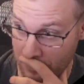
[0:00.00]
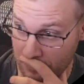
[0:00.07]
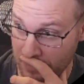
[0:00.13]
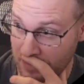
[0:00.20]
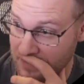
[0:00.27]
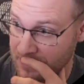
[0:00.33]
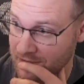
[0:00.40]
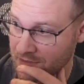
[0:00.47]
well
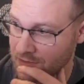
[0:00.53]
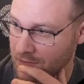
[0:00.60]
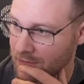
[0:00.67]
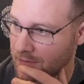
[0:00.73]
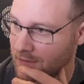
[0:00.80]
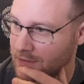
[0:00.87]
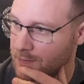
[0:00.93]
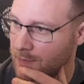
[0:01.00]
as a digital
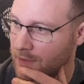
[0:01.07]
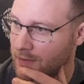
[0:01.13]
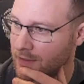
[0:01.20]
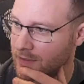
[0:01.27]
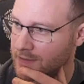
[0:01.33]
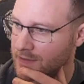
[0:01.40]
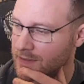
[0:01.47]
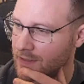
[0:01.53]

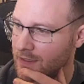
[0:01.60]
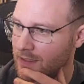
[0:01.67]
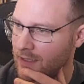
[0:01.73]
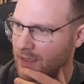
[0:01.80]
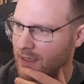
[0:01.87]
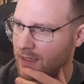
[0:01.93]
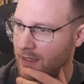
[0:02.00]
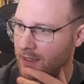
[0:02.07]
experience.
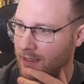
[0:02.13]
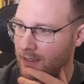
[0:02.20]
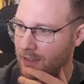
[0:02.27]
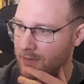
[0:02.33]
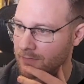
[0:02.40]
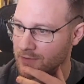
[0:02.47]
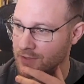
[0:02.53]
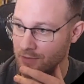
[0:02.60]

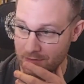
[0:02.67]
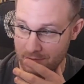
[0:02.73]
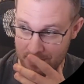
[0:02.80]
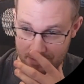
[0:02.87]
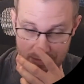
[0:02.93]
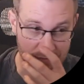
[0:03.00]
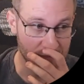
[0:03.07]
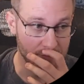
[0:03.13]
So
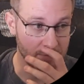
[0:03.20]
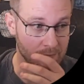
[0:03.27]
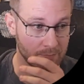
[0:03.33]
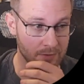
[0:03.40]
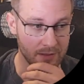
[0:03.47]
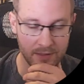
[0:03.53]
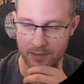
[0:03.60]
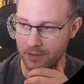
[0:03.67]
this is going to be a
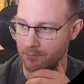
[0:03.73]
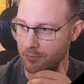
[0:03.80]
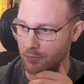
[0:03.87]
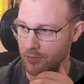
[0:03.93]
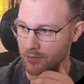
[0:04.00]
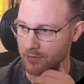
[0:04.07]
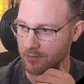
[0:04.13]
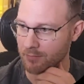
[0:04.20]
pretty
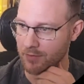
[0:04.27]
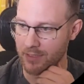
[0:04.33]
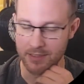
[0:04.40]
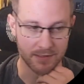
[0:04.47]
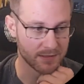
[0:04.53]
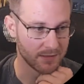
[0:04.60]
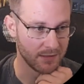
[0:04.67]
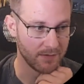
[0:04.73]
important
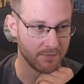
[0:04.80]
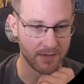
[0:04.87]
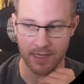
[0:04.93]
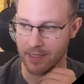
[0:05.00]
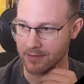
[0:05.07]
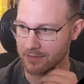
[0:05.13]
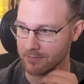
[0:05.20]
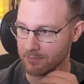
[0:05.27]
piece of
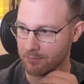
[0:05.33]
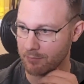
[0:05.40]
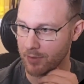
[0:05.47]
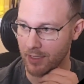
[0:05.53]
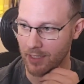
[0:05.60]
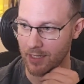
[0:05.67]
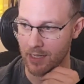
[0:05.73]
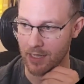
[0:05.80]
that
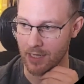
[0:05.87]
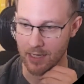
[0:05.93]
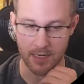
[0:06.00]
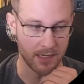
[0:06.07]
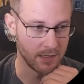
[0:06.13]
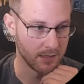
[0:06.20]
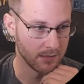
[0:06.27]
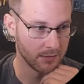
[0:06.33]

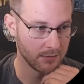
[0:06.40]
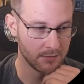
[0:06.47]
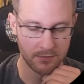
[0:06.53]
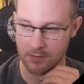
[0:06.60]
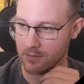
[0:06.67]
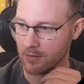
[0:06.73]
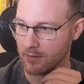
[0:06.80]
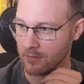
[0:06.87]
pie.
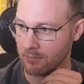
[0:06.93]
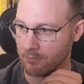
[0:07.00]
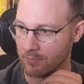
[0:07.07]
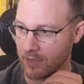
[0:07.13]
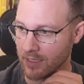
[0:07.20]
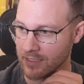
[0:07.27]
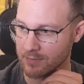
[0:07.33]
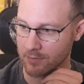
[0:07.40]

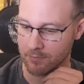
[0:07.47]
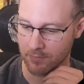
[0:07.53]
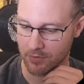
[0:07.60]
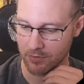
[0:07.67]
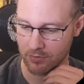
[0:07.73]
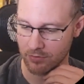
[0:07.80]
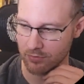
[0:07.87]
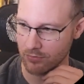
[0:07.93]
Maximum
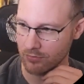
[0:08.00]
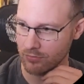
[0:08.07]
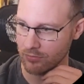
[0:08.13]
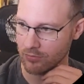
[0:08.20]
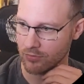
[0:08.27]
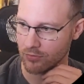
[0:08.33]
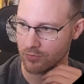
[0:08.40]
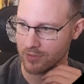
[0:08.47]

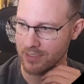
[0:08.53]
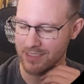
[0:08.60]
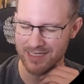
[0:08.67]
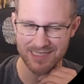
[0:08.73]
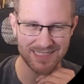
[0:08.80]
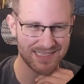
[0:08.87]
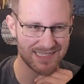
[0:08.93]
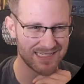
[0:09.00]

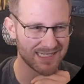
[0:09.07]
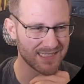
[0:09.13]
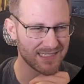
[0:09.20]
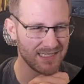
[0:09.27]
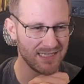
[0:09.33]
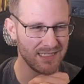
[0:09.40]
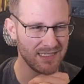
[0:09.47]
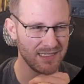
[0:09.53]

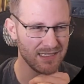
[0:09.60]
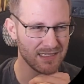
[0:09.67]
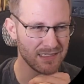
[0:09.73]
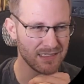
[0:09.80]
360.